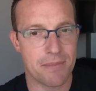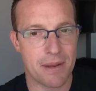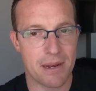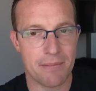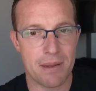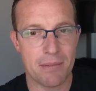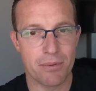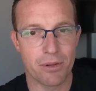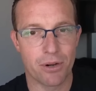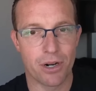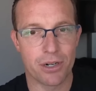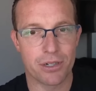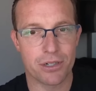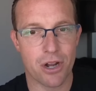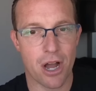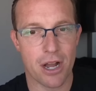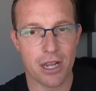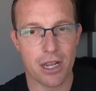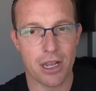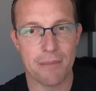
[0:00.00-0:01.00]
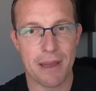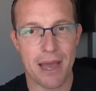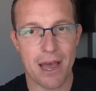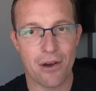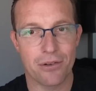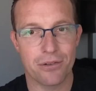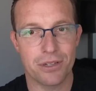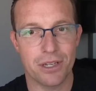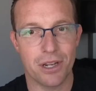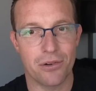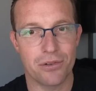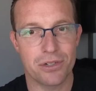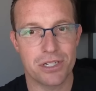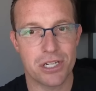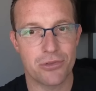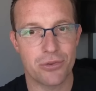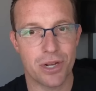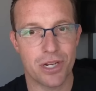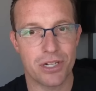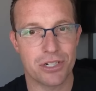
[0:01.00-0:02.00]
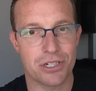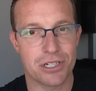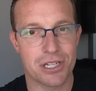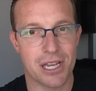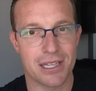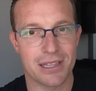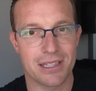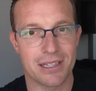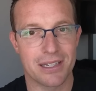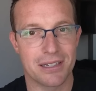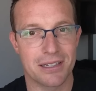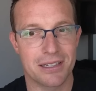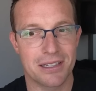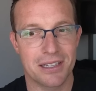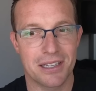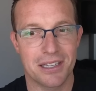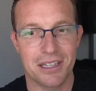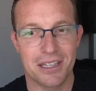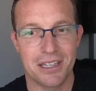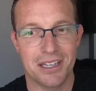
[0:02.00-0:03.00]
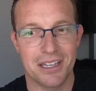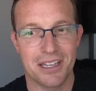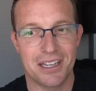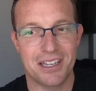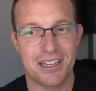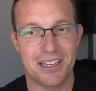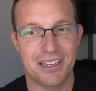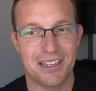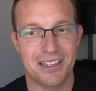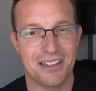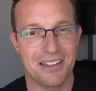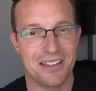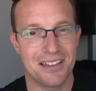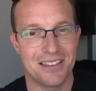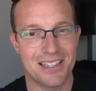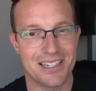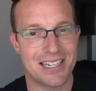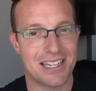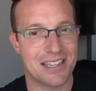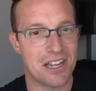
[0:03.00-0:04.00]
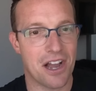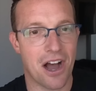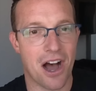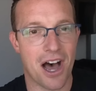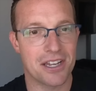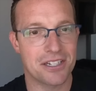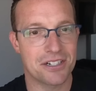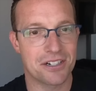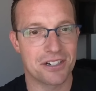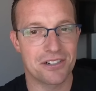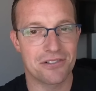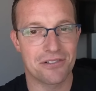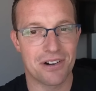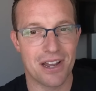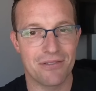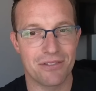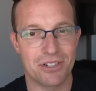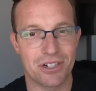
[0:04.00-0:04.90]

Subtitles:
many people are talking about, you know, situations like this at the Oscars, right? With